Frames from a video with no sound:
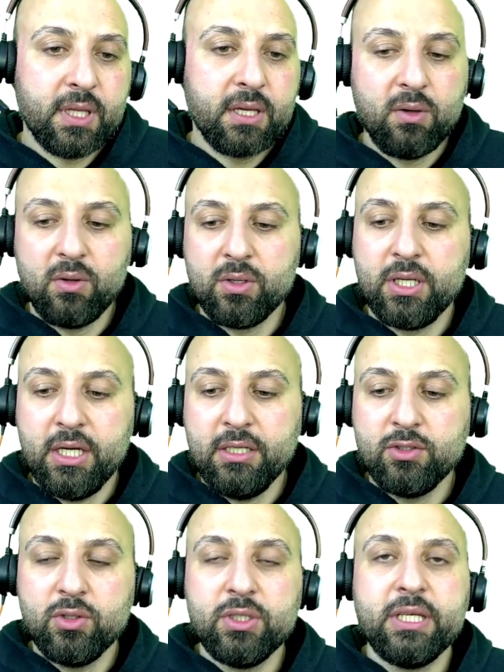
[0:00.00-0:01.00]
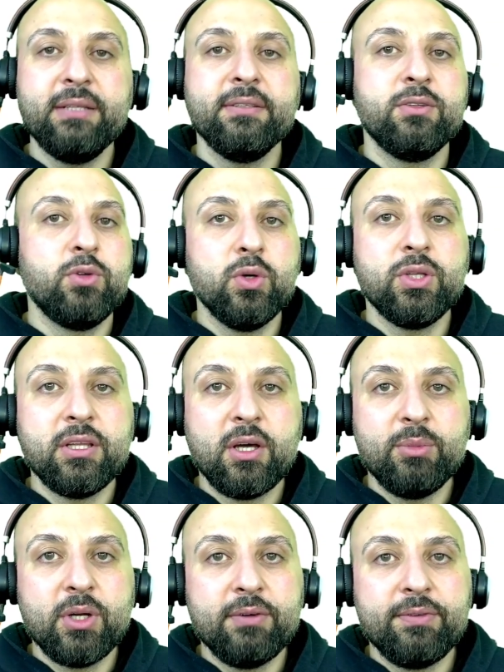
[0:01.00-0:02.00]
Okay, so then the total
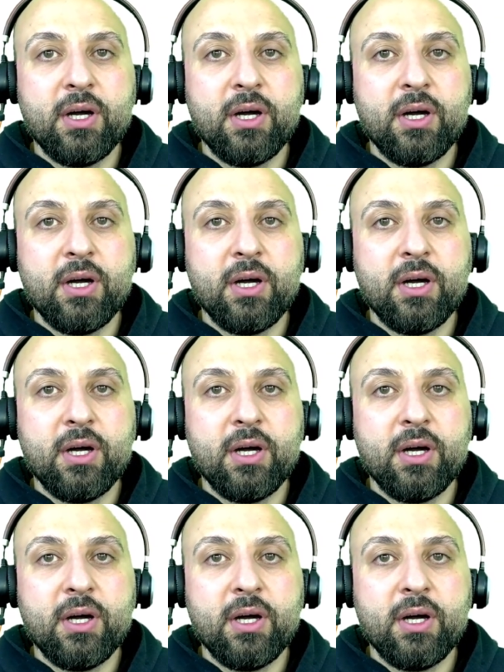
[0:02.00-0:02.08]
number of